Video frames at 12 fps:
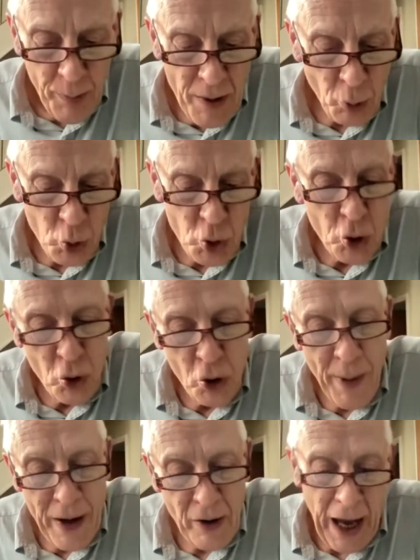People talk
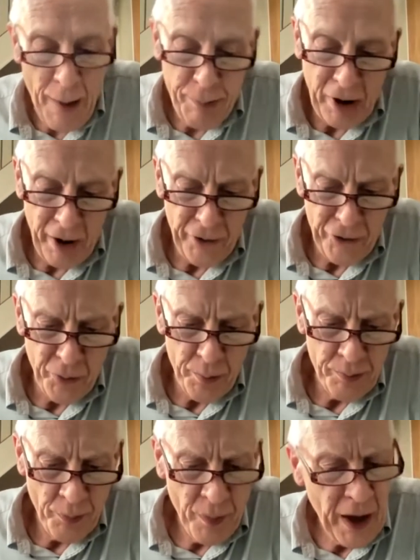about
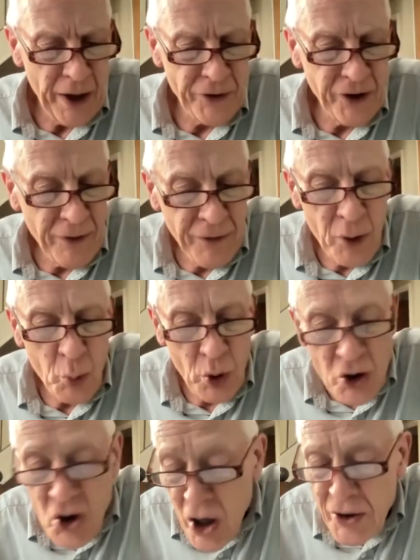capitalism as if it
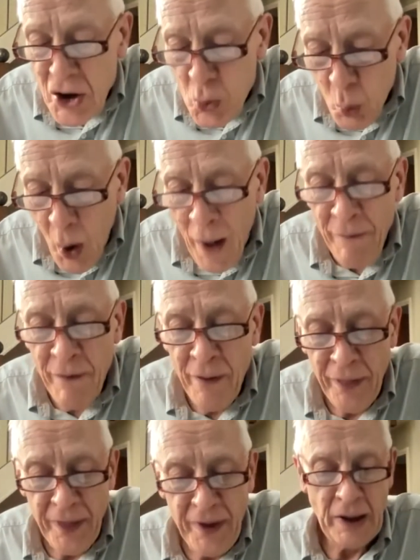were just
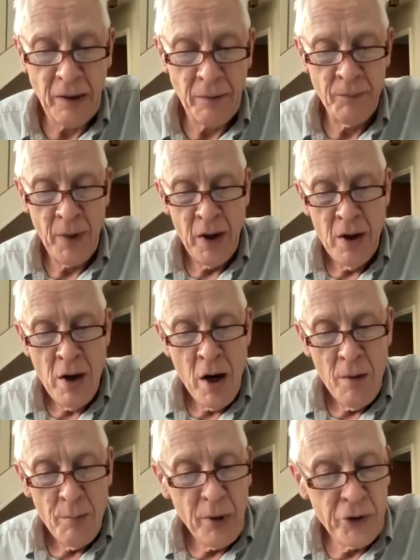one thing.
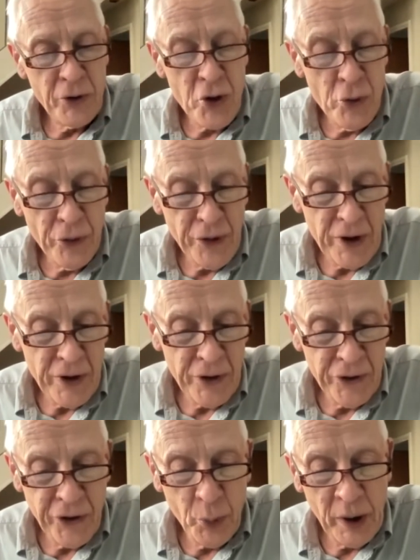But the truth
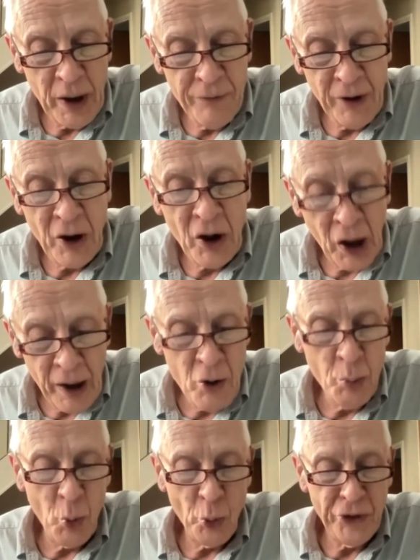is that we live in a
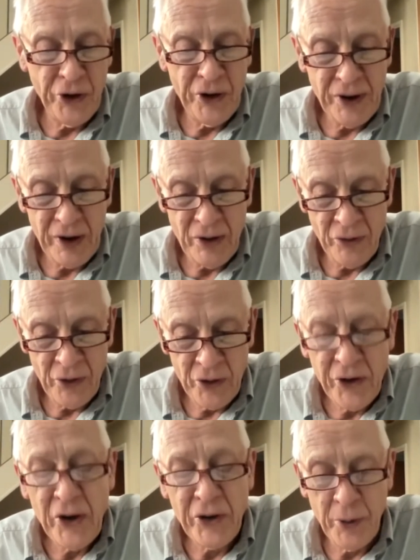global
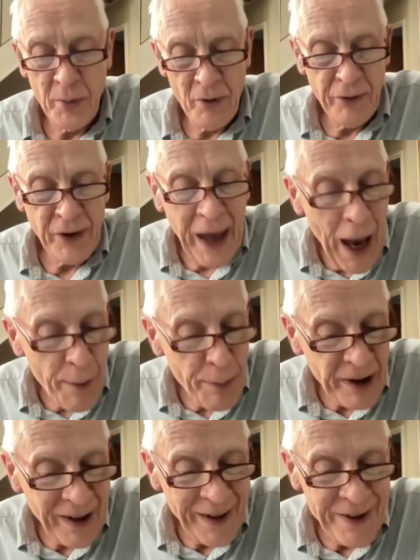system of
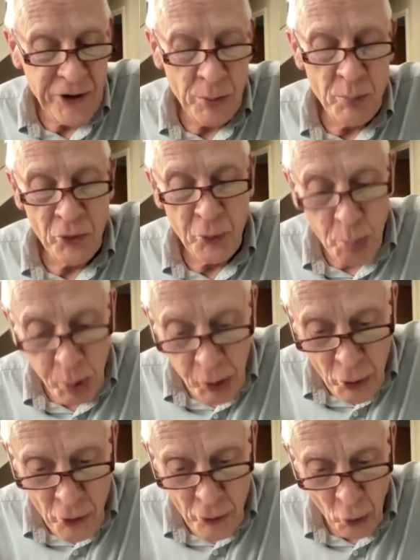capitalisms,
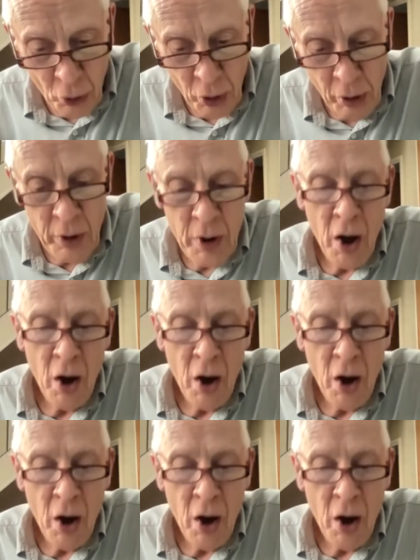plural,